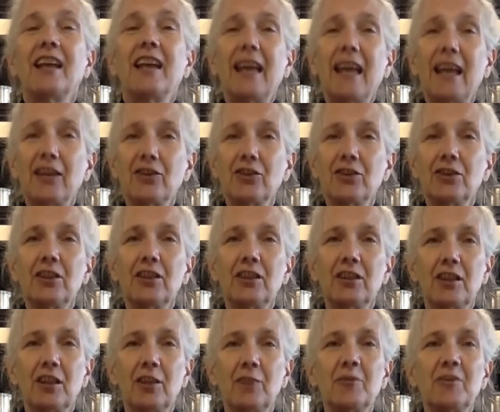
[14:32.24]
actually
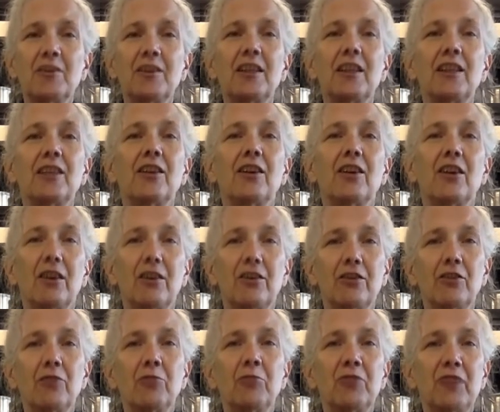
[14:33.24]
comes in
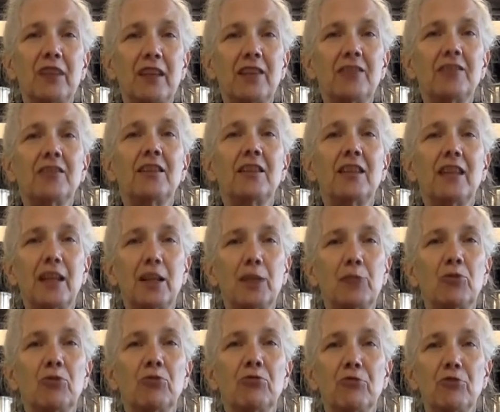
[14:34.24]
other plant and
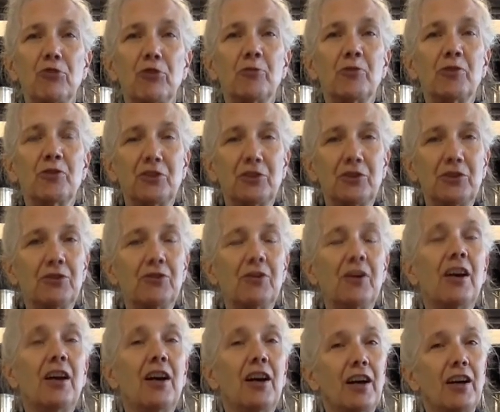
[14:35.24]
animal forms too,
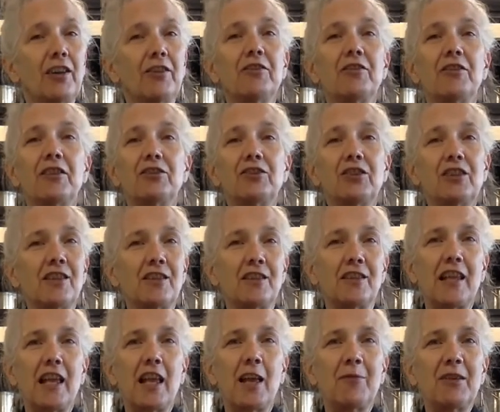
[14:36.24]
other than just
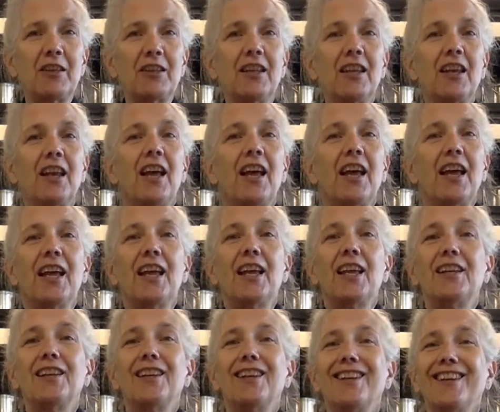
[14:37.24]
salmon.
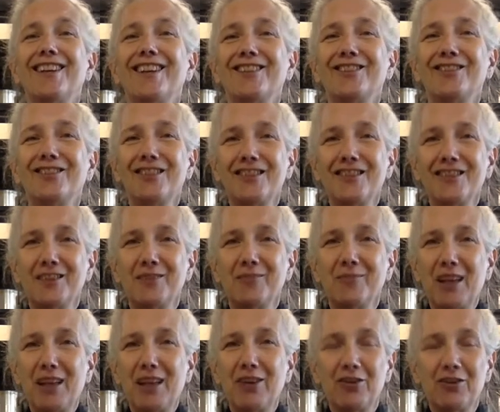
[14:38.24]
And it's just a
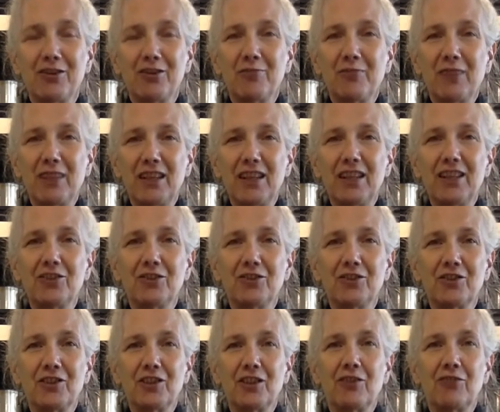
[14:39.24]
matter of making
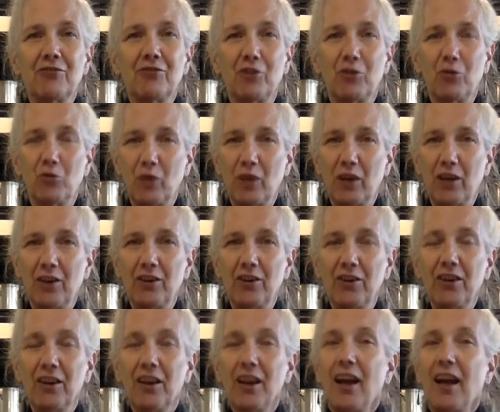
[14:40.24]
yourself aware.
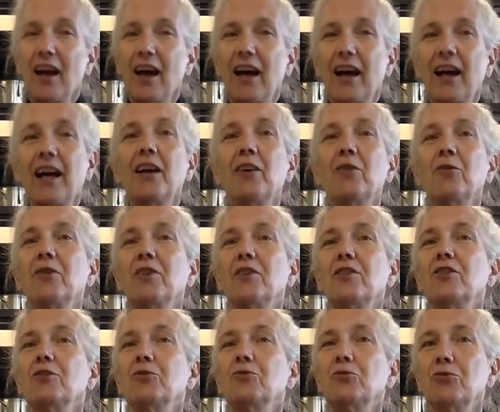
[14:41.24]
I
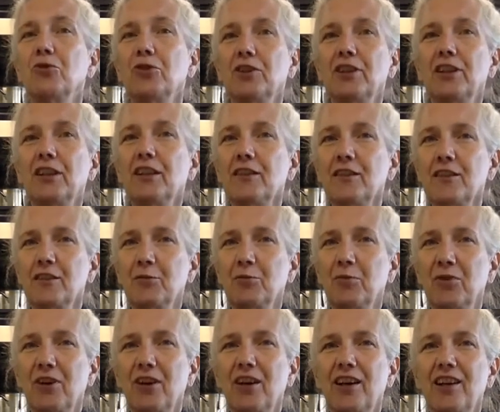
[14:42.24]
was really
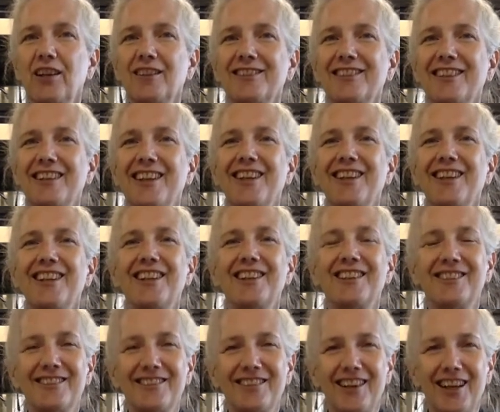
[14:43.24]
surprised and
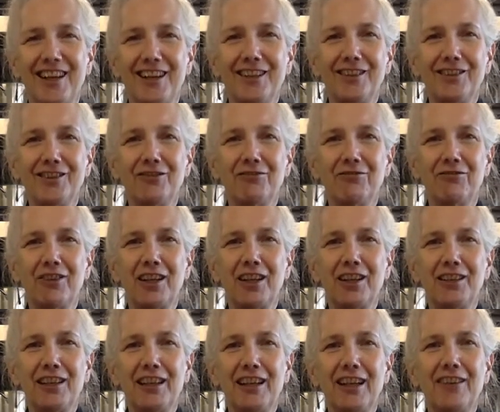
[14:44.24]
excited to
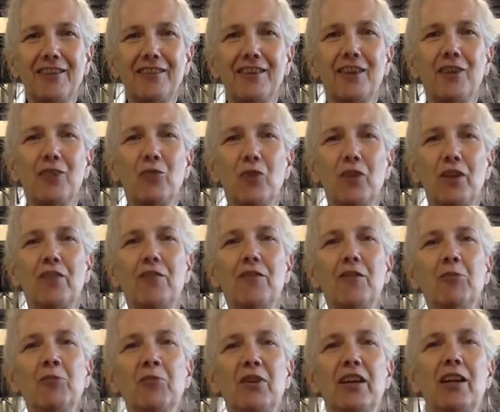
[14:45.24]
find out that one of the
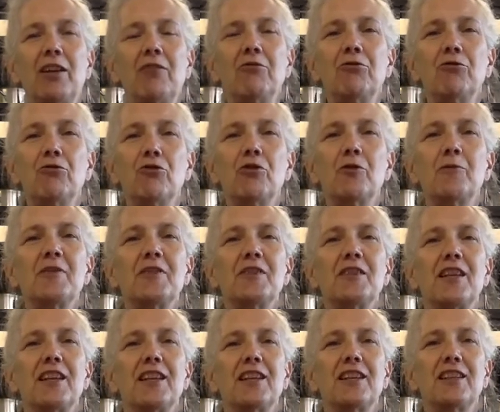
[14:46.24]
plant forms
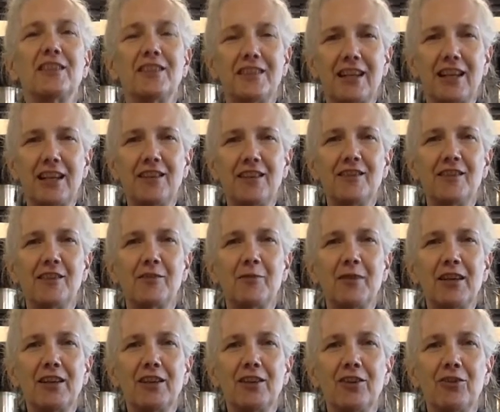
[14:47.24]
that contains
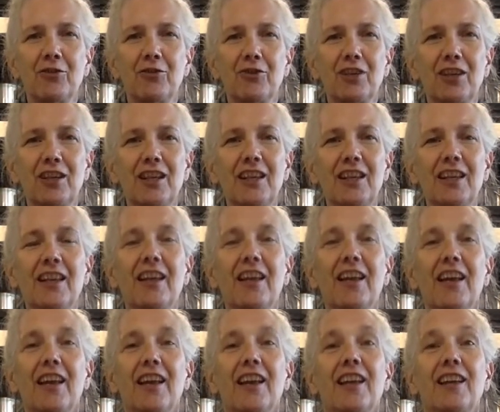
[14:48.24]
omega-3
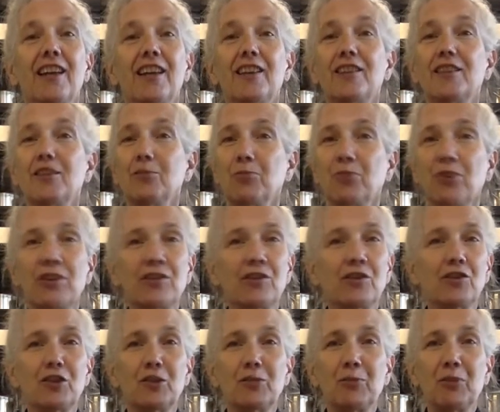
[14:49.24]
is
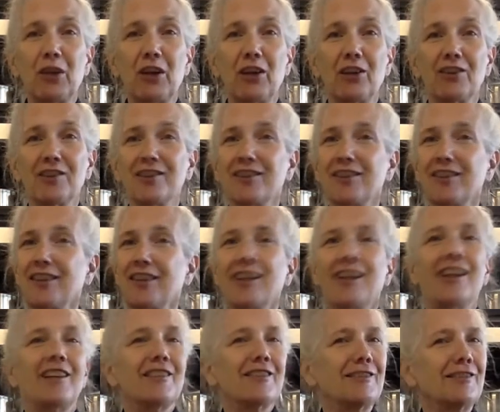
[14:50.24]
Brussels sprouts.
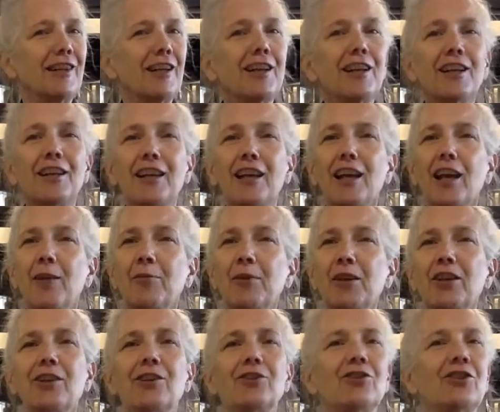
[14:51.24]
It's not in
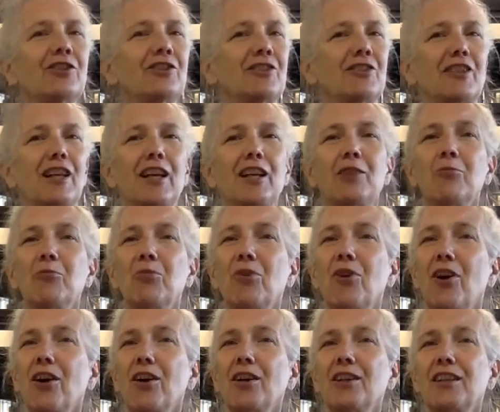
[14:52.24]
cabbage, it's not in
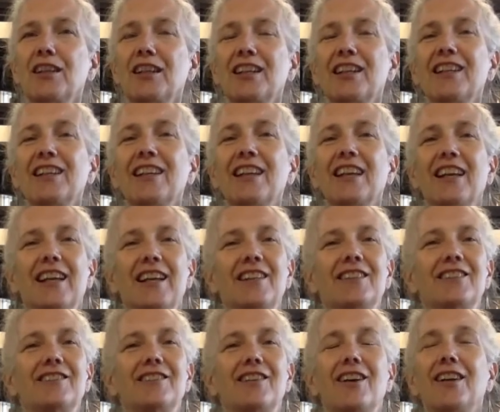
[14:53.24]
broccoli,
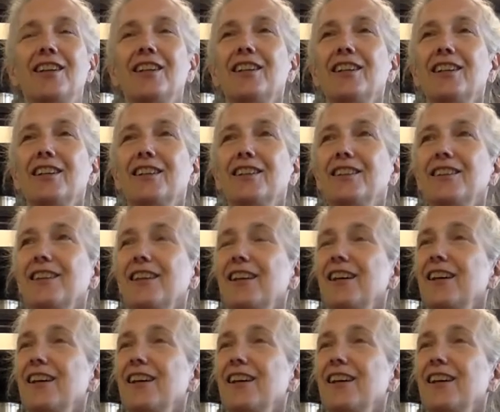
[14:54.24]
it's not in